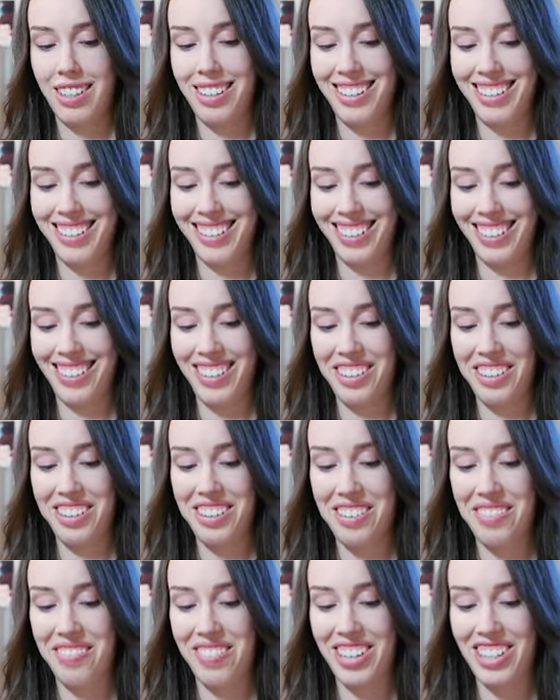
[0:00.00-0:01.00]

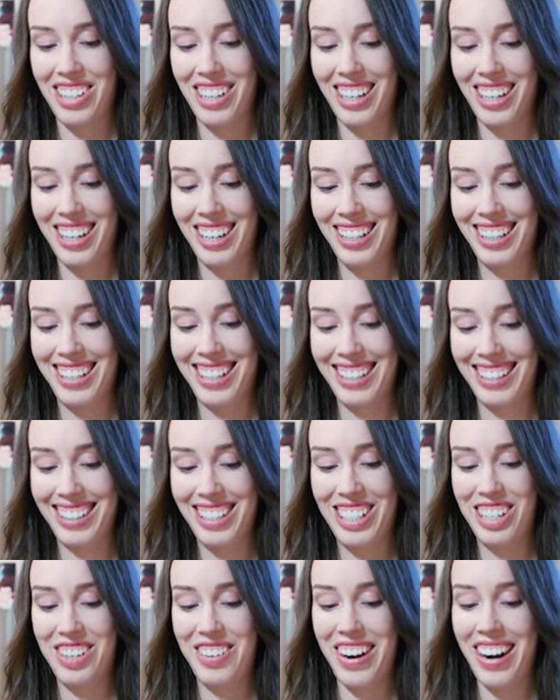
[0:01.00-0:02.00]
Goku and Vegeta.
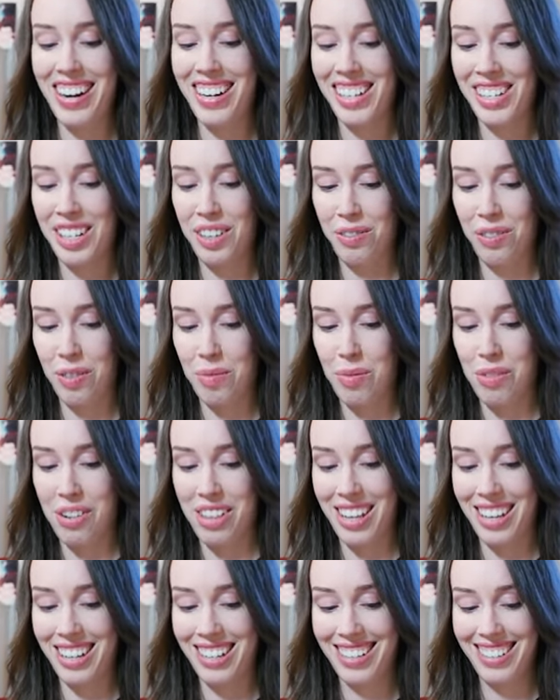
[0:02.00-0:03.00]
Strategy from
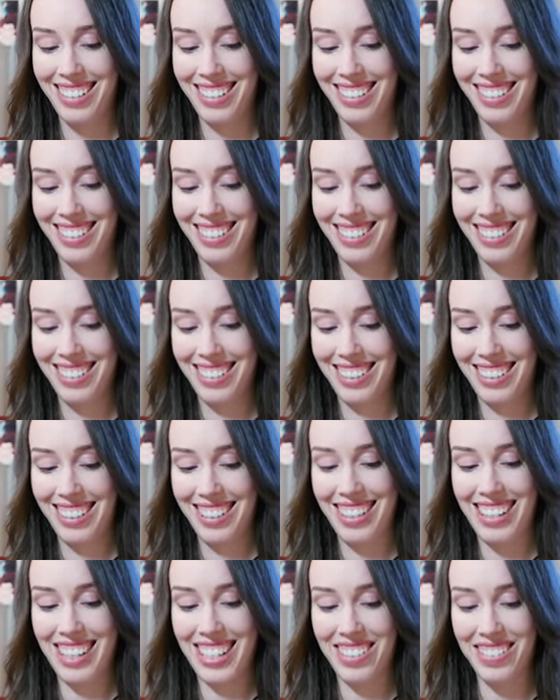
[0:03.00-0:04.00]
within.
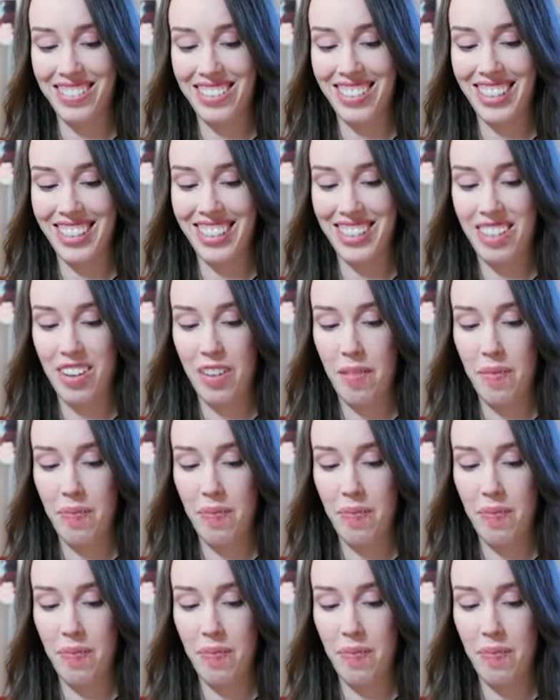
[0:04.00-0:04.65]
That's funny.